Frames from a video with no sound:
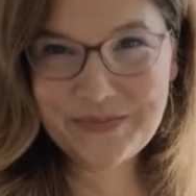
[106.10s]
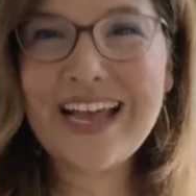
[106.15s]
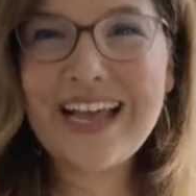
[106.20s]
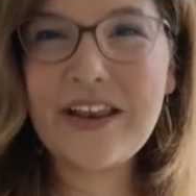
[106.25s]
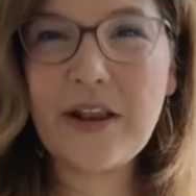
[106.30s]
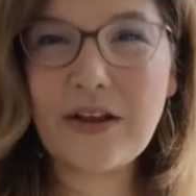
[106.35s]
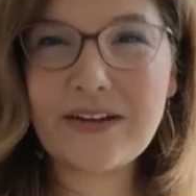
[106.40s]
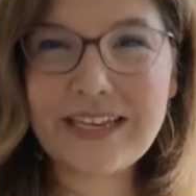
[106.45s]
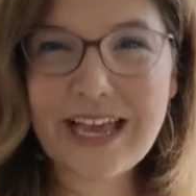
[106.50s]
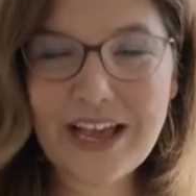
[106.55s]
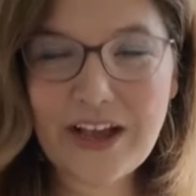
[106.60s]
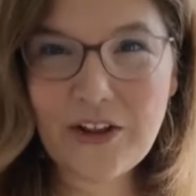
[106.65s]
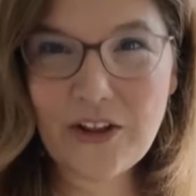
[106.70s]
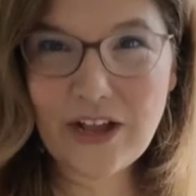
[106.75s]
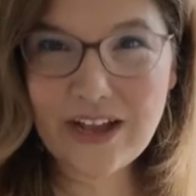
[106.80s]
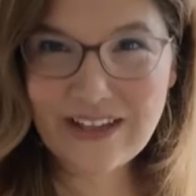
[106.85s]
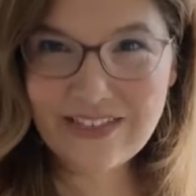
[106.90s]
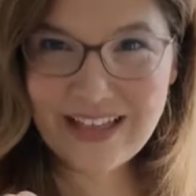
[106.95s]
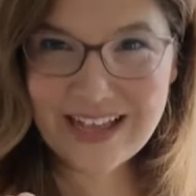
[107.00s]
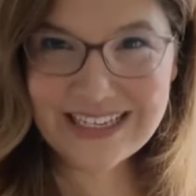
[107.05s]
Now take a
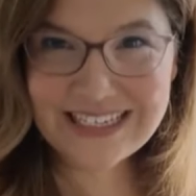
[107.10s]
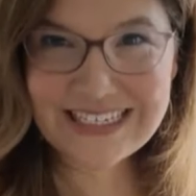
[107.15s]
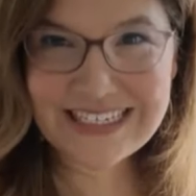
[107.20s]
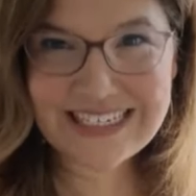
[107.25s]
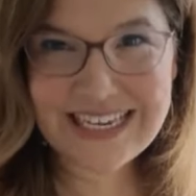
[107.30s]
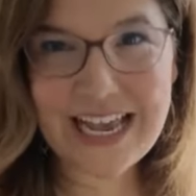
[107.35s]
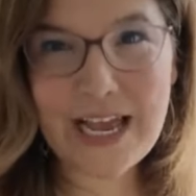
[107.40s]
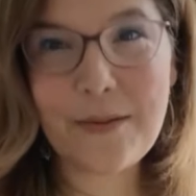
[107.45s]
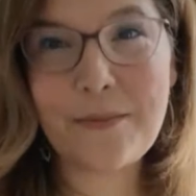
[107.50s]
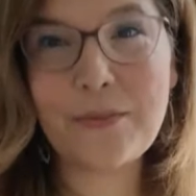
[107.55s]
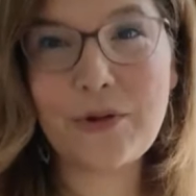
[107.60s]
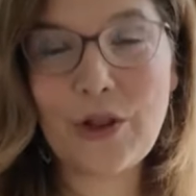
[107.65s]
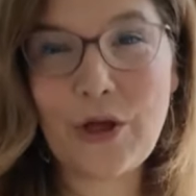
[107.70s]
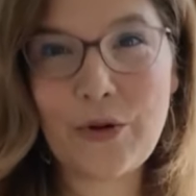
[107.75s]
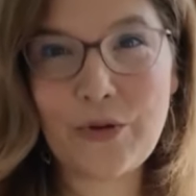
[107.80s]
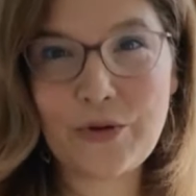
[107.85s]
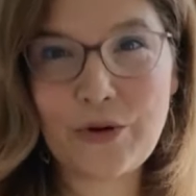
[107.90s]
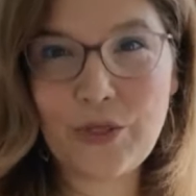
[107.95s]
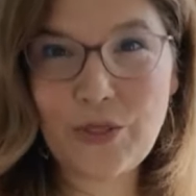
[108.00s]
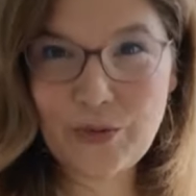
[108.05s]
look at that same
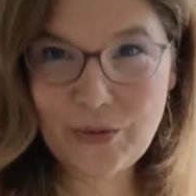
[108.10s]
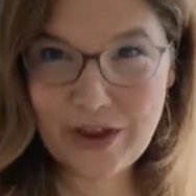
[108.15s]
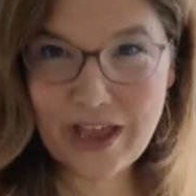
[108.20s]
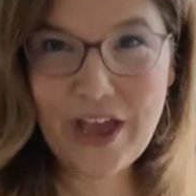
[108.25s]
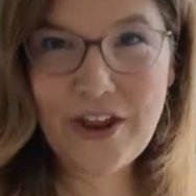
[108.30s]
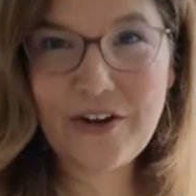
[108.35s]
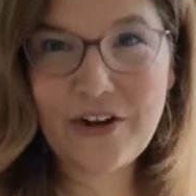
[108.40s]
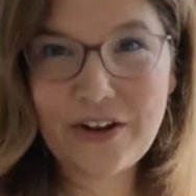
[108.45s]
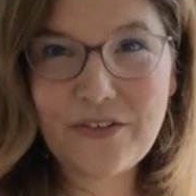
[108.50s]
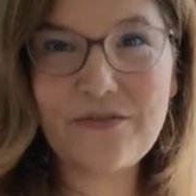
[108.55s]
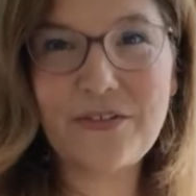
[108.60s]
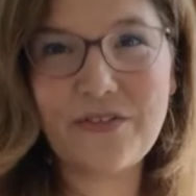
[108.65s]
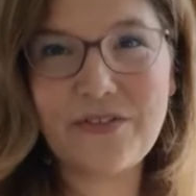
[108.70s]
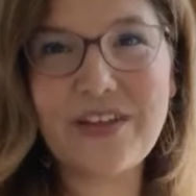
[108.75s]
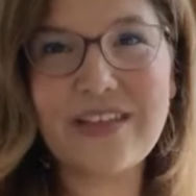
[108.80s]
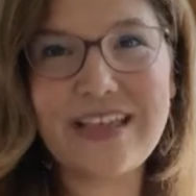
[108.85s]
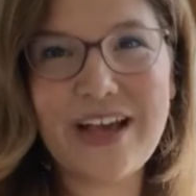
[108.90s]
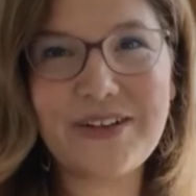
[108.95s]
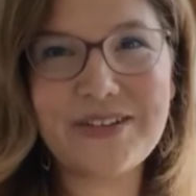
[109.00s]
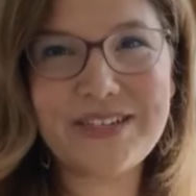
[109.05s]
loan,
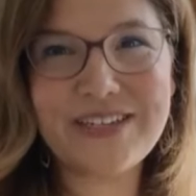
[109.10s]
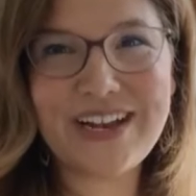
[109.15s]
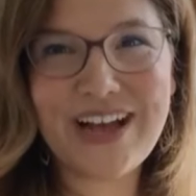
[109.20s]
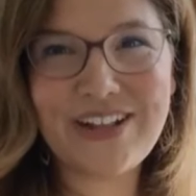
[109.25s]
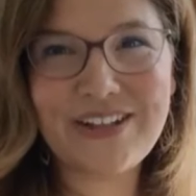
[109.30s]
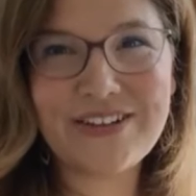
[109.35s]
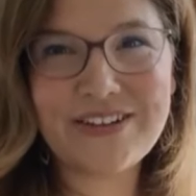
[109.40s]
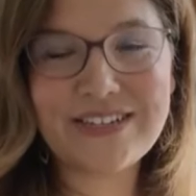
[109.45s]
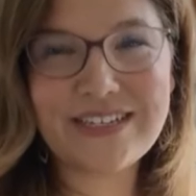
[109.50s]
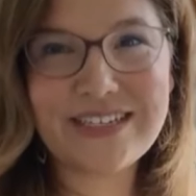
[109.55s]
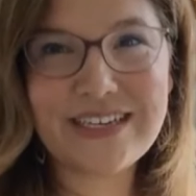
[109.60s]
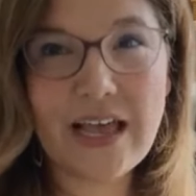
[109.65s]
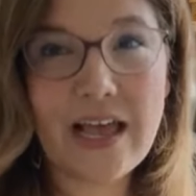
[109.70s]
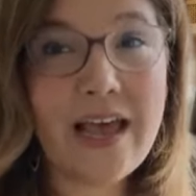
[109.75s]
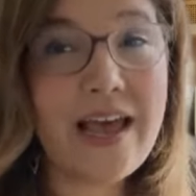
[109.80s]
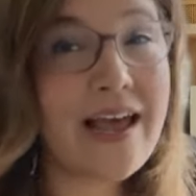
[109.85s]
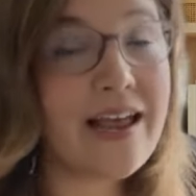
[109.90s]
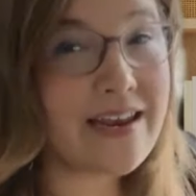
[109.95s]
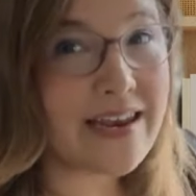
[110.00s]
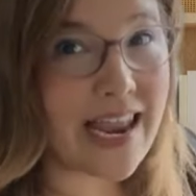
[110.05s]
$350,000.
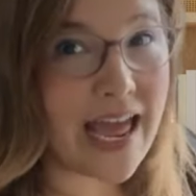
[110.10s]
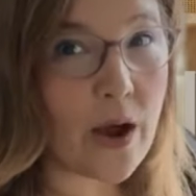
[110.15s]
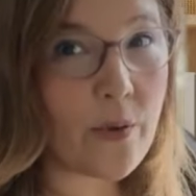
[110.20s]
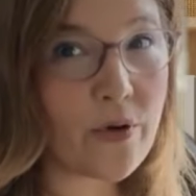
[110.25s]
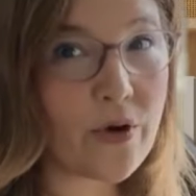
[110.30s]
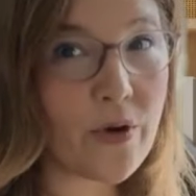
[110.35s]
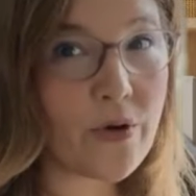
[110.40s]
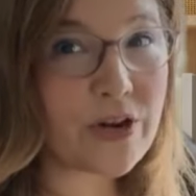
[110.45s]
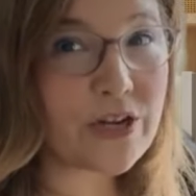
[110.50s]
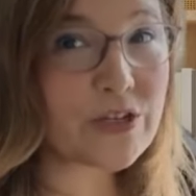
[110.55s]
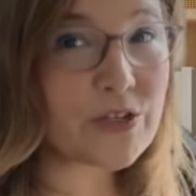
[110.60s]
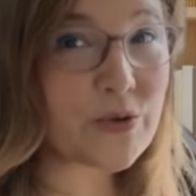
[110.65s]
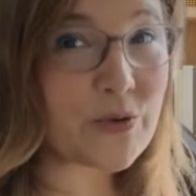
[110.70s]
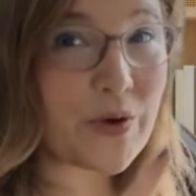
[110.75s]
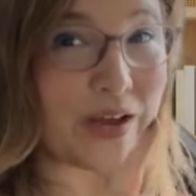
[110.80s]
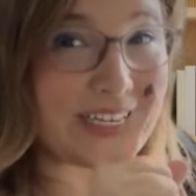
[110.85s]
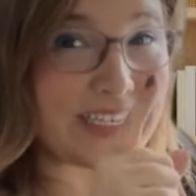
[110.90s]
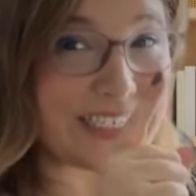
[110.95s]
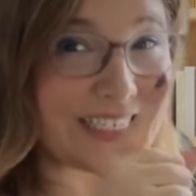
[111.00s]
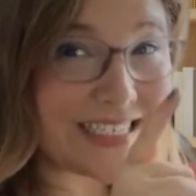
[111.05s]
Now we're going to do
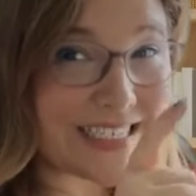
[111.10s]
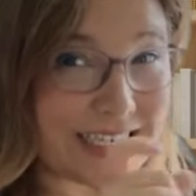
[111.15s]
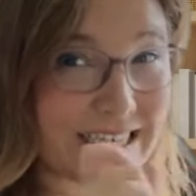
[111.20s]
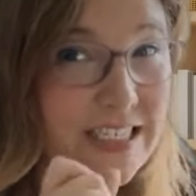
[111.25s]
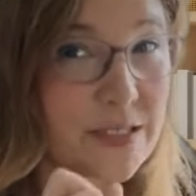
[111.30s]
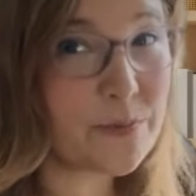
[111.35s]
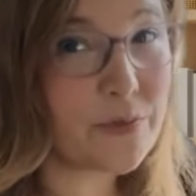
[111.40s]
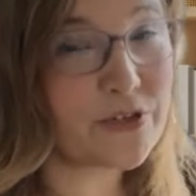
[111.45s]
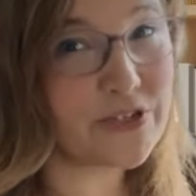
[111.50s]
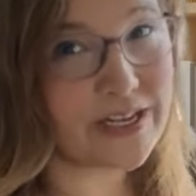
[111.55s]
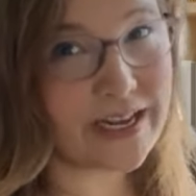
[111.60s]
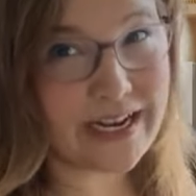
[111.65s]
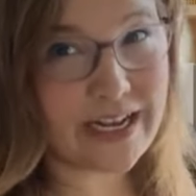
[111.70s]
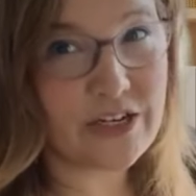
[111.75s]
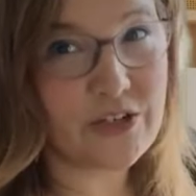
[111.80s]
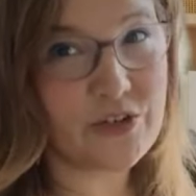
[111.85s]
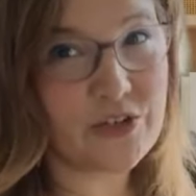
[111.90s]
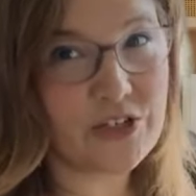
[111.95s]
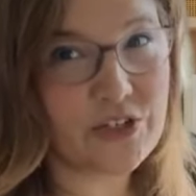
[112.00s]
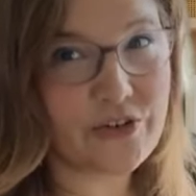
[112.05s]
a 6%
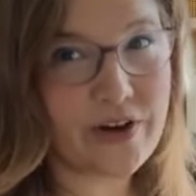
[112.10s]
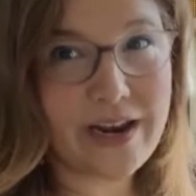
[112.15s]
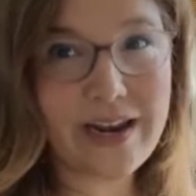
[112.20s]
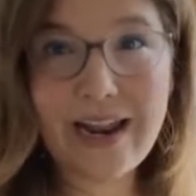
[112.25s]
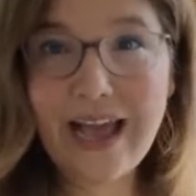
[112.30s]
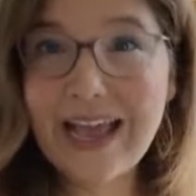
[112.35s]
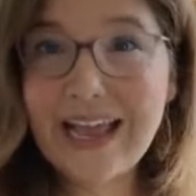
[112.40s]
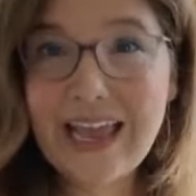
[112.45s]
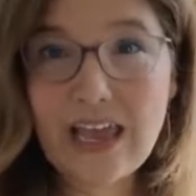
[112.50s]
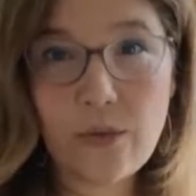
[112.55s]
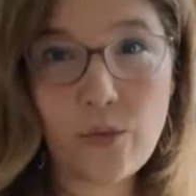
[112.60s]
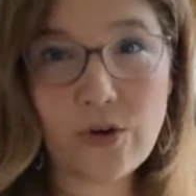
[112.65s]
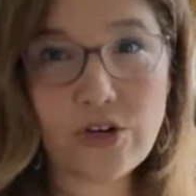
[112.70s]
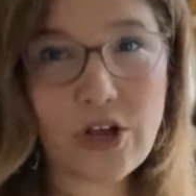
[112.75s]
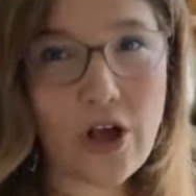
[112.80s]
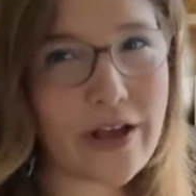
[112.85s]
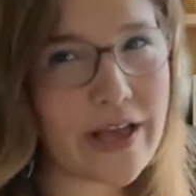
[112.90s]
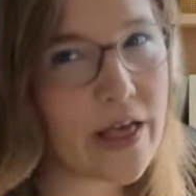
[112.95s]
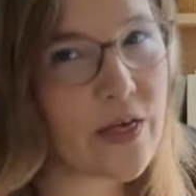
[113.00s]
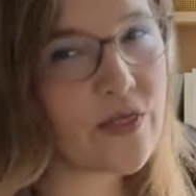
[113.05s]
interest rate. Again, we're
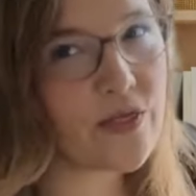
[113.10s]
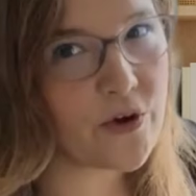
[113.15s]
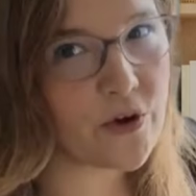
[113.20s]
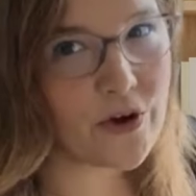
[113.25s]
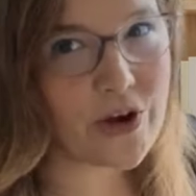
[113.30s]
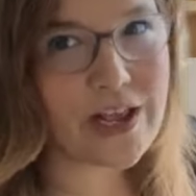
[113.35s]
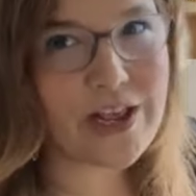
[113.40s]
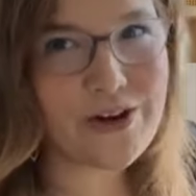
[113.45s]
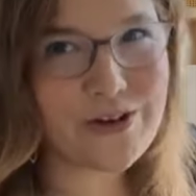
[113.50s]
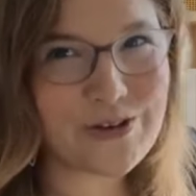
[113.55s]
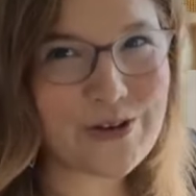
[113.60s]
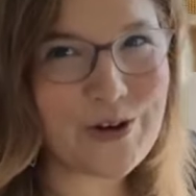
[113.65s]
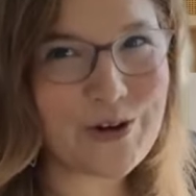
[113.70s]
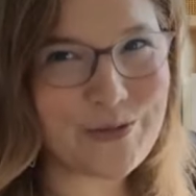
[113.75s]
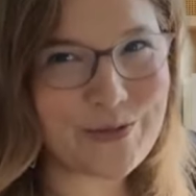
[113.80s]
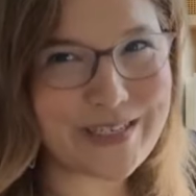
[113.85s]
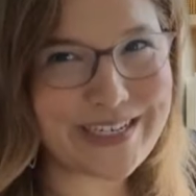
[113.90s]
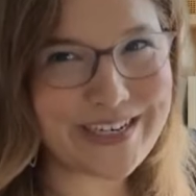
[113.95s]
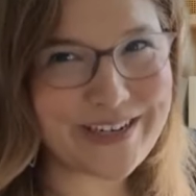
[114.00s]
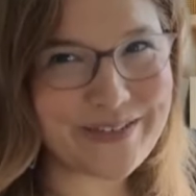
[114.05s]
talking 30-year
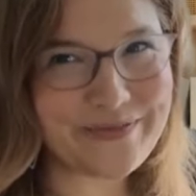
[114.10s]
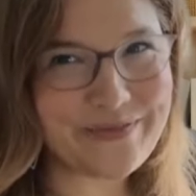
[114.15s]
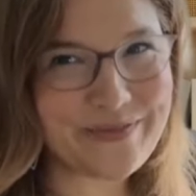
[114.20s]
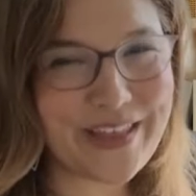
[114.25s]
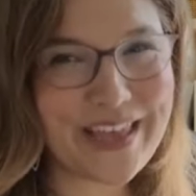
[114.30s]
terms here.